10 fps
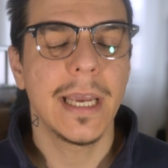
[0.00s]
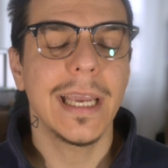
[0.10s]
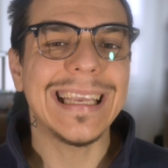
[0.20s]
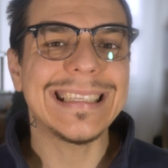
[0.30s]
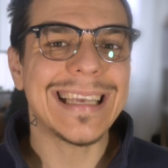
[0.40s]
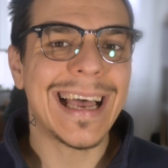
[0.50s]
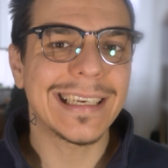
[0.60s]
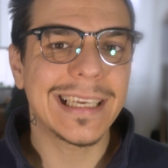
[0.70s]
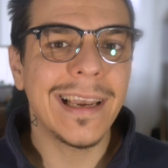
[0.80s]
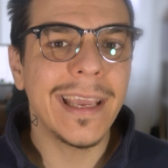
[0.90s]
it's
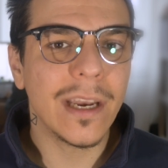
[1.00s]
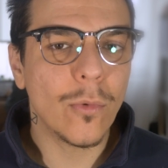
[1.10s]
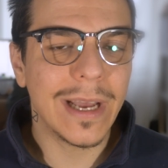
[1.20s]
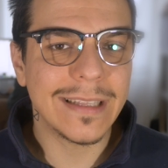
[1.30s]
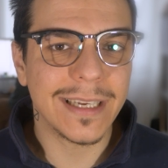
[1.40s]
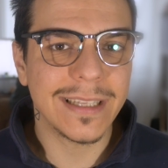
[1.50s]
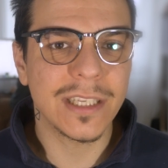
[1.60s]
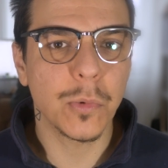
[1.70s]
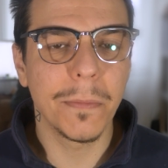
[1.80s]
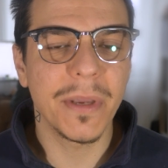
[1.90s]
unclear whether
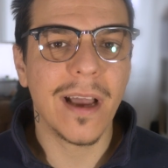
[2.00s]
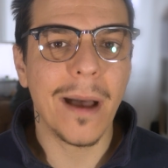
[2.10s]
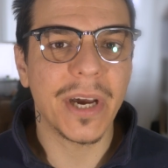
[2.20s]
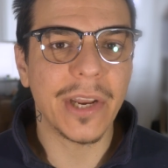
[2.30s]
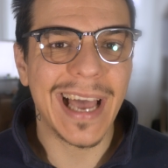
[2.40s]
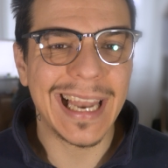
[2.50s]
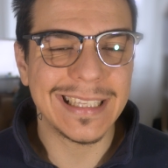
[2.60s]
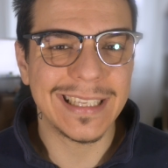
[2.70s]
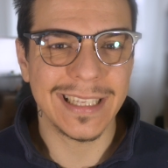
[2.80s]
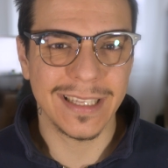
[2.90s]
this will become a
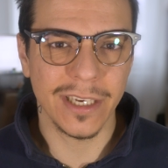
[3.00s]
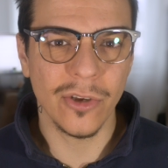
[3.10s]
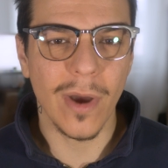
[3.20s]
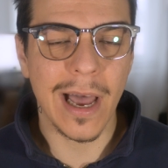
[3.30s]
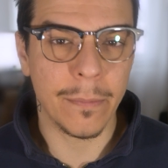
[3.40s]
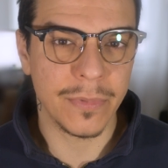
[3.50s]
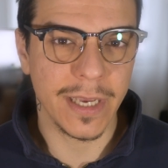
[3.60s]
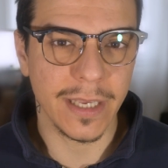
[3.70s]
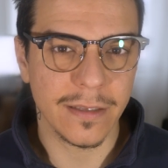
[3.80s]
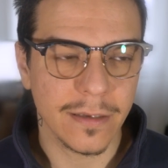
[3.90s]
reality in the new update.